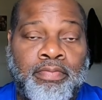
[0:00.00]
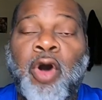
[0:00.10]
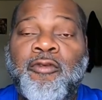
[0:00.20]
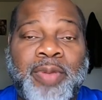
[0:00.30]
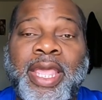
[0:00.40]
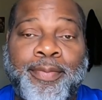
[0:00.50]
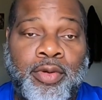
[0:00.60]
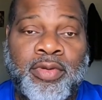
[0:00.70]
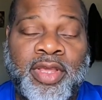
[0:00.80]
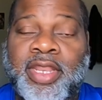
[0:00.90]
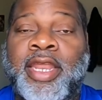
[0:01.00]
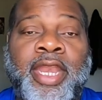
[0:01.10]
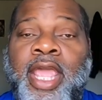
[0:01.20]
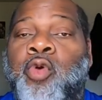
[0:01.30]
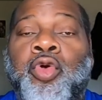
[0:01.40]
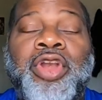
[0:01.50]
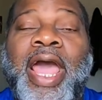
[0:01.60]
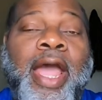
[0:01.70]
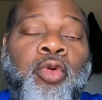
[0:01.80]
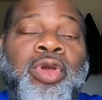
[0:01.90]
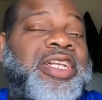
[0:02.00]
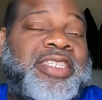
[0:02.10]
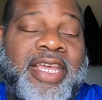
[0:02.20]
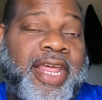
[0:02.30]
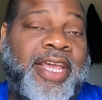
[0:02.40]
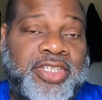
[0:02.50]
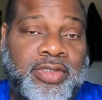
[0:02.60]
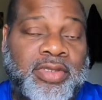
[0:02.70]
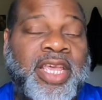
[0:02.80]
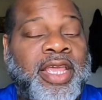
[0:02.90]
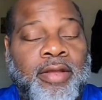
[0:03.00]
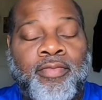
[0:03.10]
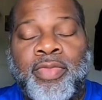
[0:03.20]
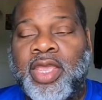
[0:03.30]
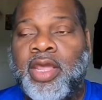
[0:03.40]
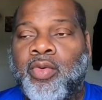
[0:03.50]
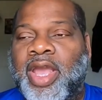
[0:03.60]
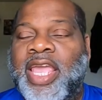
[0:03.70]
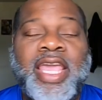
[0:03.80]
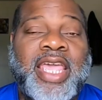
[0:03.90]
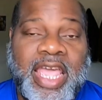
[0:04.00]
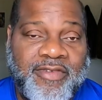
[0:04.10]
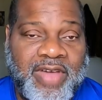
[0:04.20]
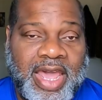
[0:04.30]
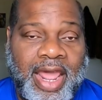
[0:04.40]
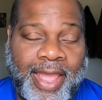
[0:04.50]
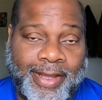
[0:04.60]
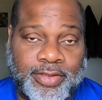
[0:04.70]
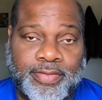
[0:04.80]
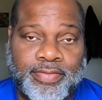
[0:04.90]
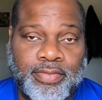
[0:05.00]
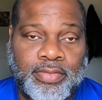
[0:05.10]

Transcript: Both people. And they were not real estate agents. Anyway, he can't find a house.